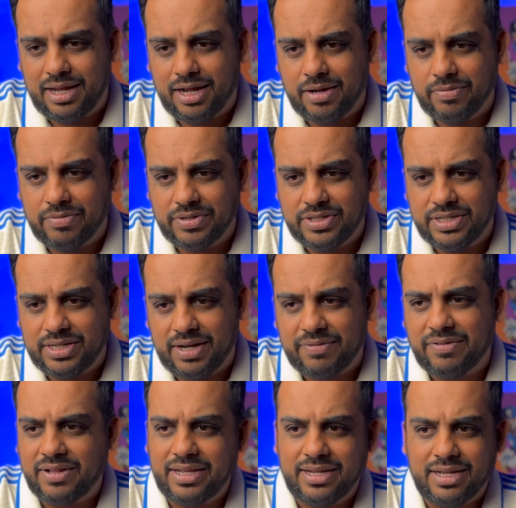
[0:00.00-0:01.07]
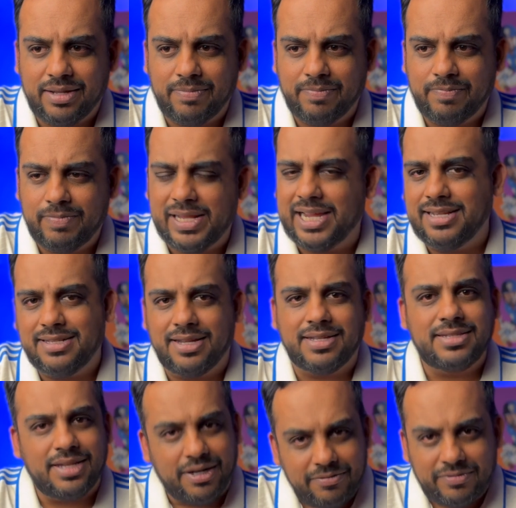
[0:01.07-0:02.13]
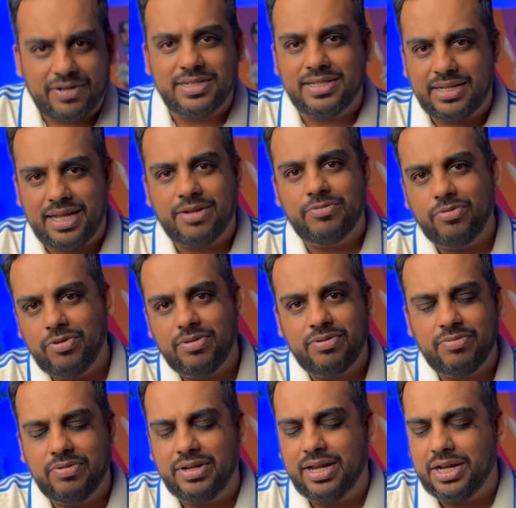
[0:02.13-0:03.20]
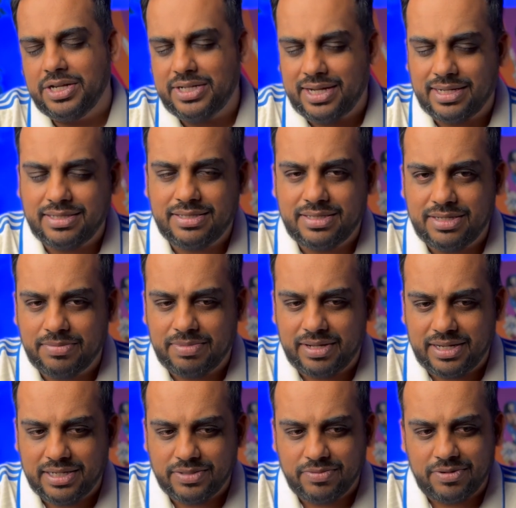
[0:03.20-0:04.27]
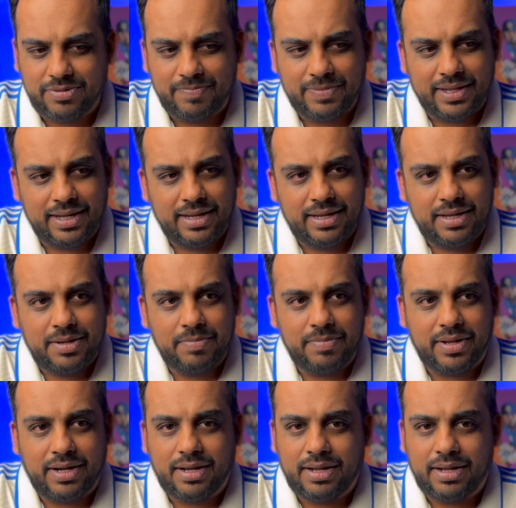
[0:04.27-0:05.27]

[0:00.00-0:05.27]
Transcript: which definitely plays like side for us, and that would get a chance to play as well. But